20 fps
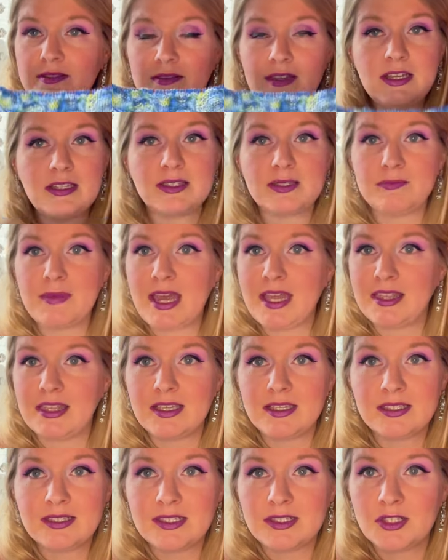It's
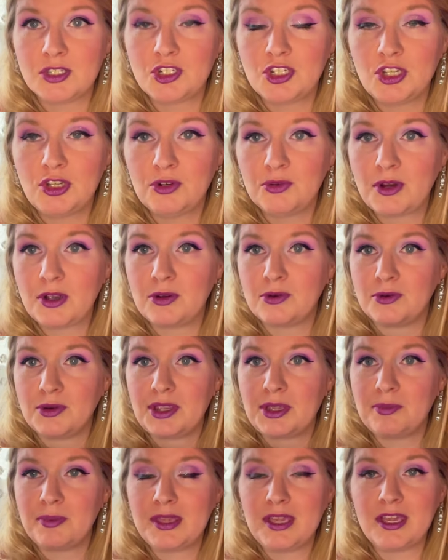mindless. It's a two-row
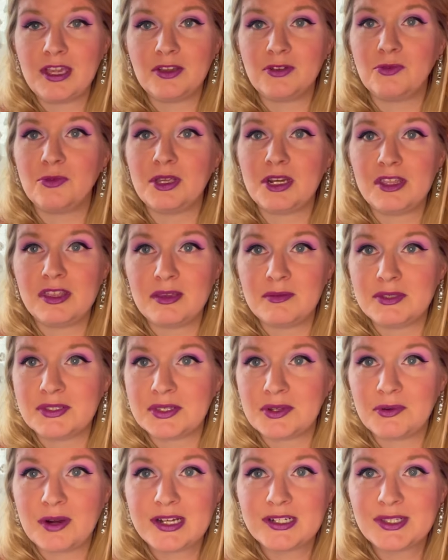repeat, and one of them is
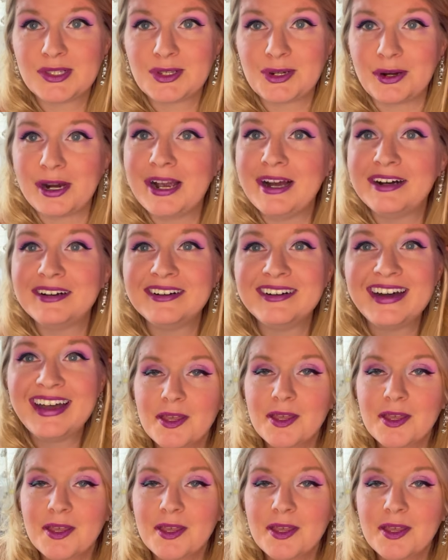a rest row.